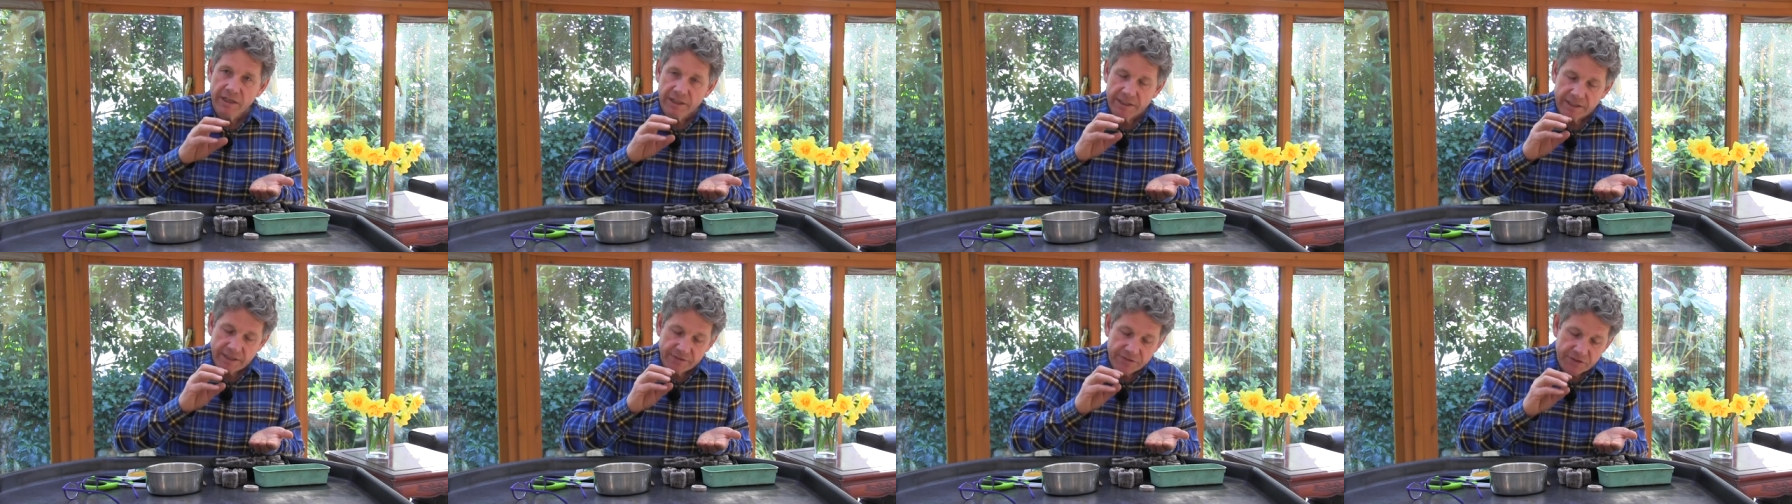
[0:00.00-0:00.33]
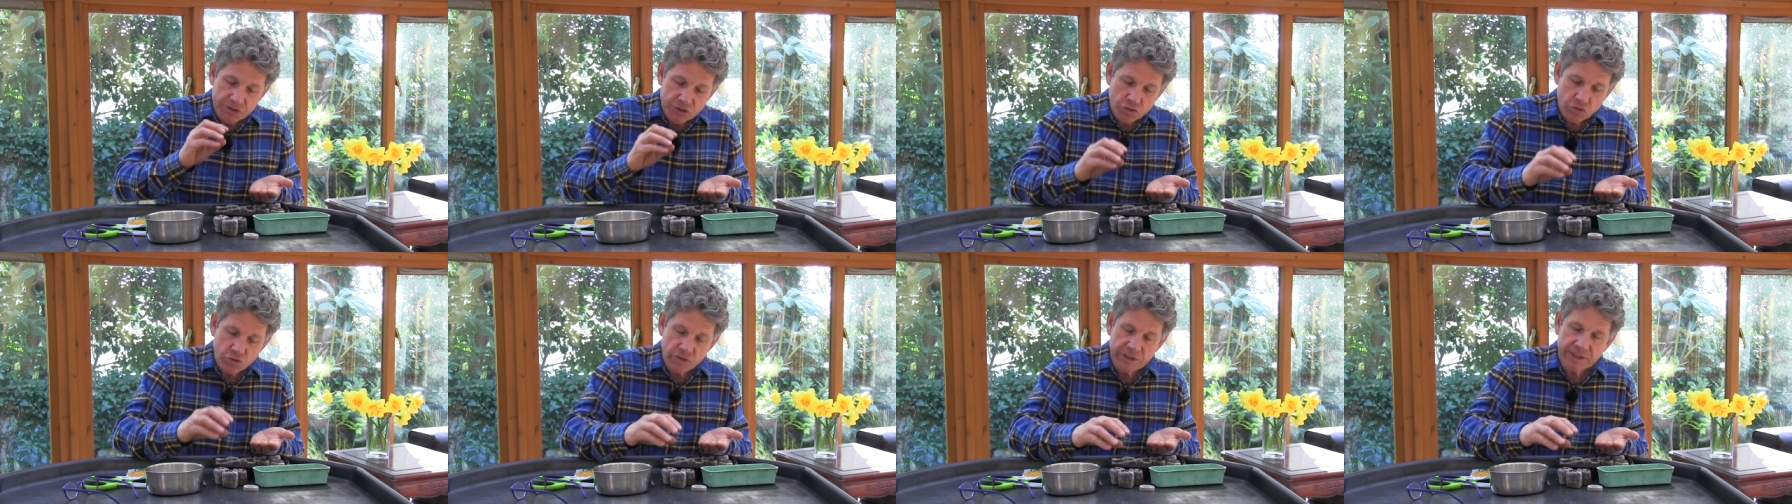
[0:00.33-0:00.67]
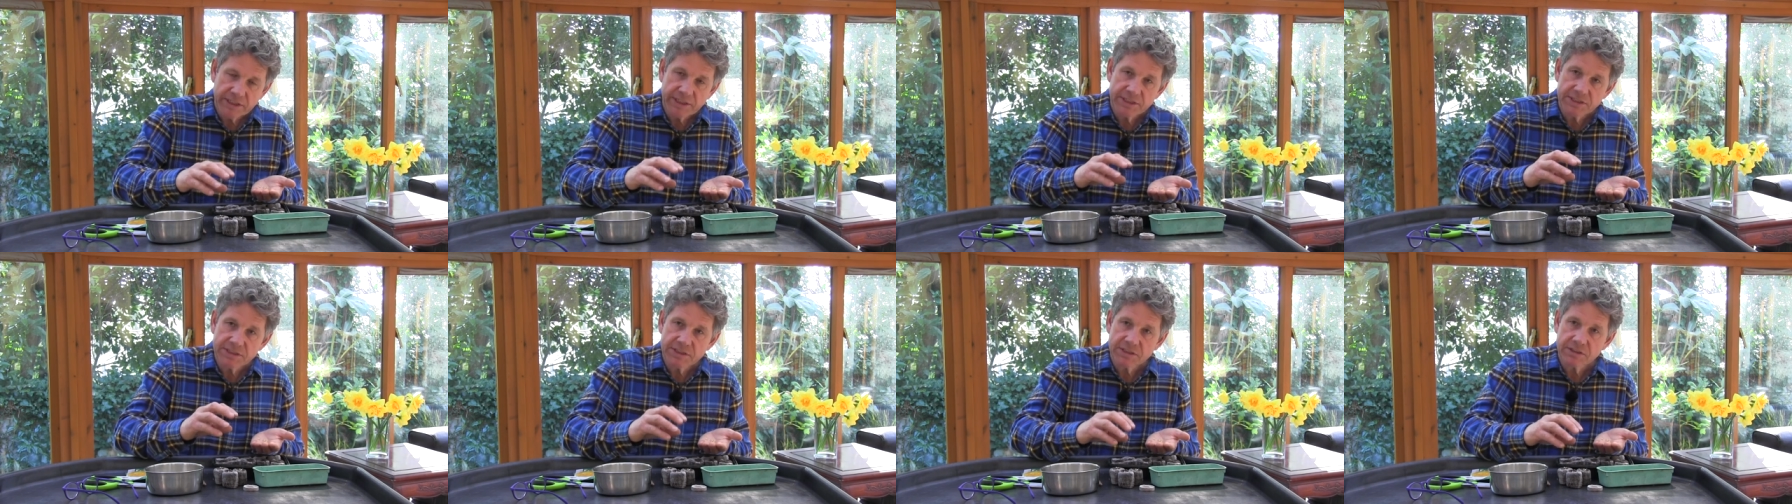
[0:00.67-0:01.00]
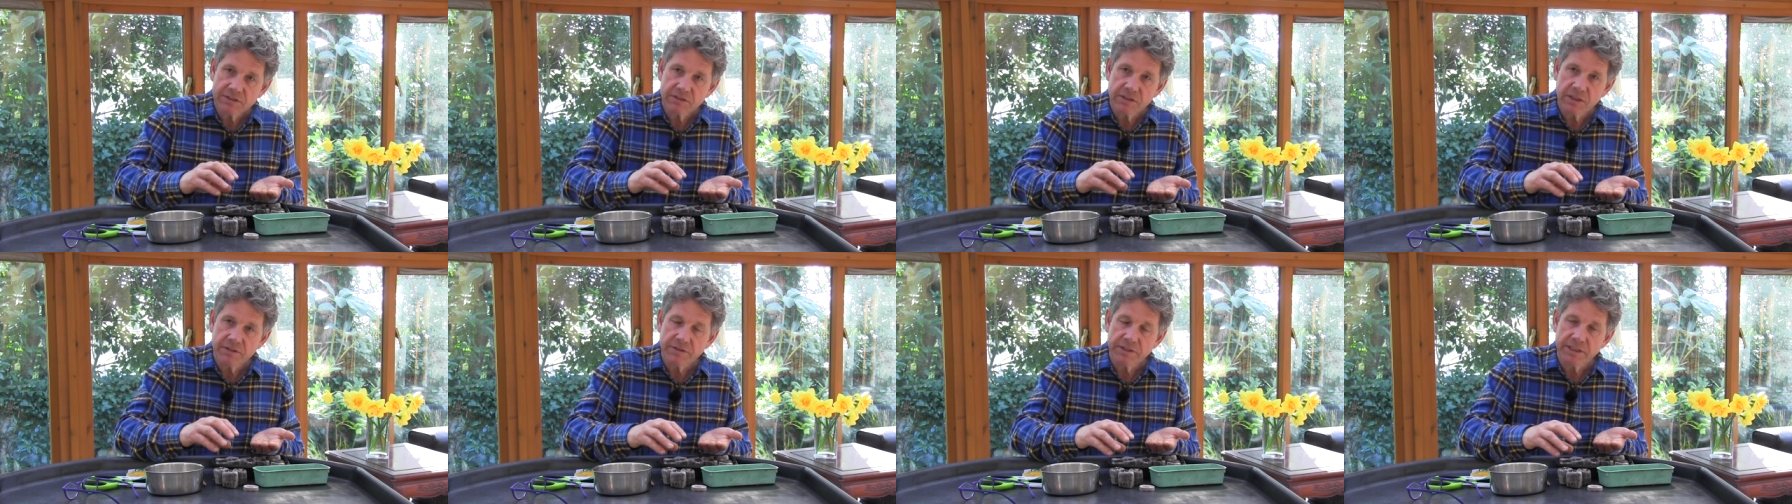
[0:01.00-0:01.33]
Again, the trick is to
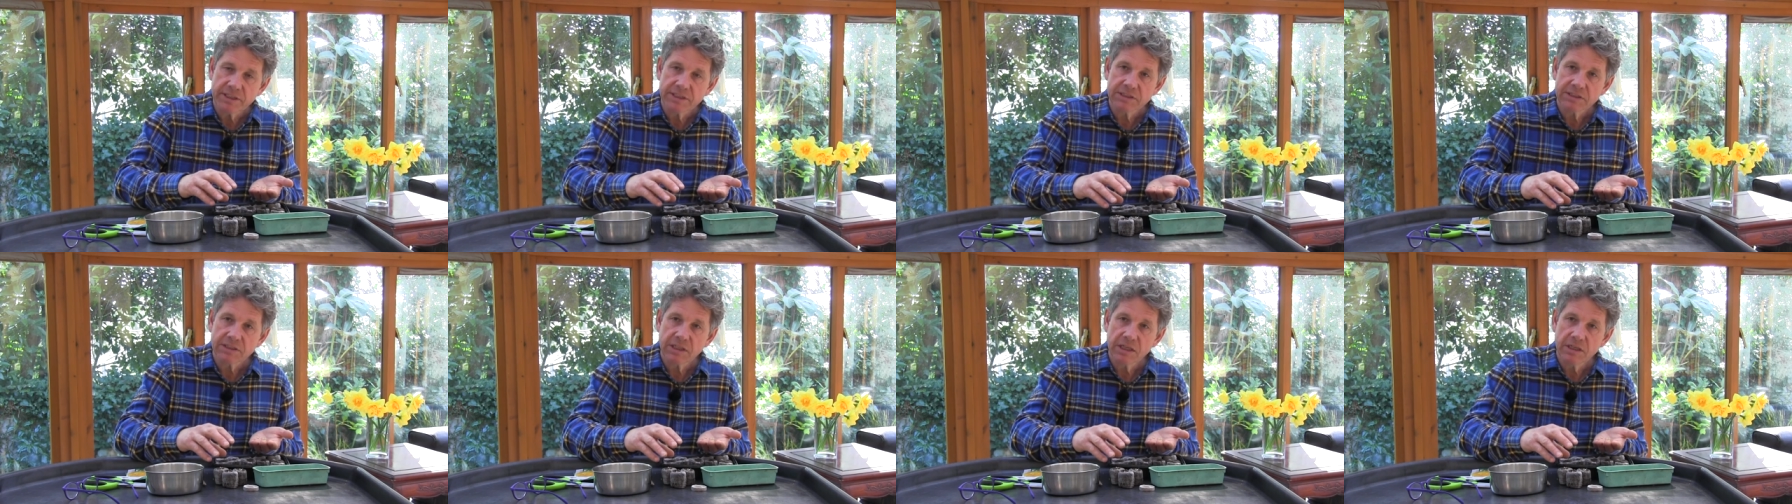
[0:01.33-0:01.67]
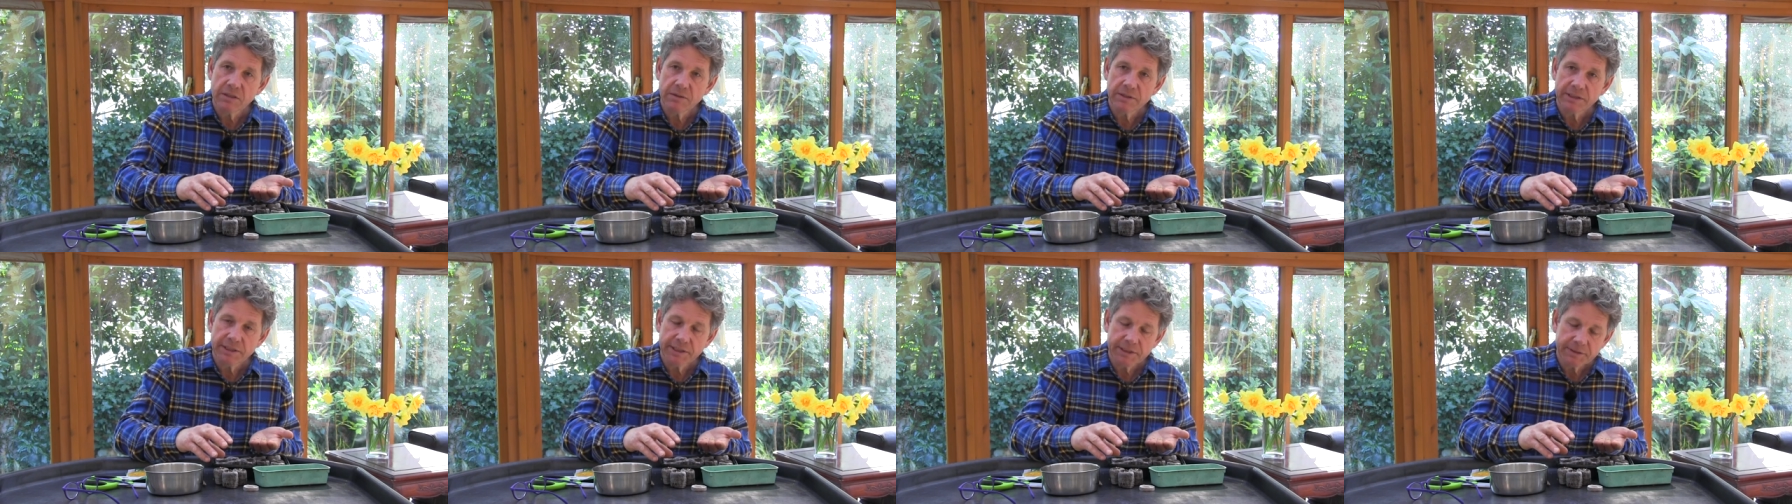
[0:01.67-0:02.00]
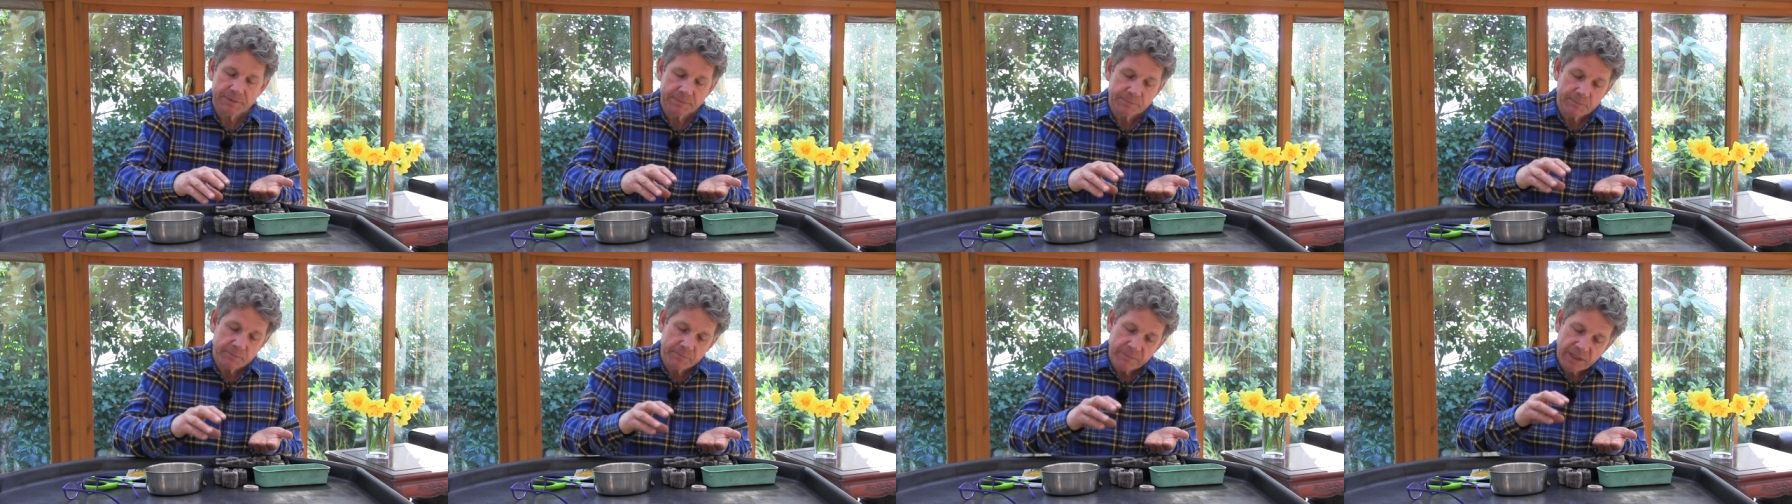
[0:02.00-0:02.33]
grow these slowly.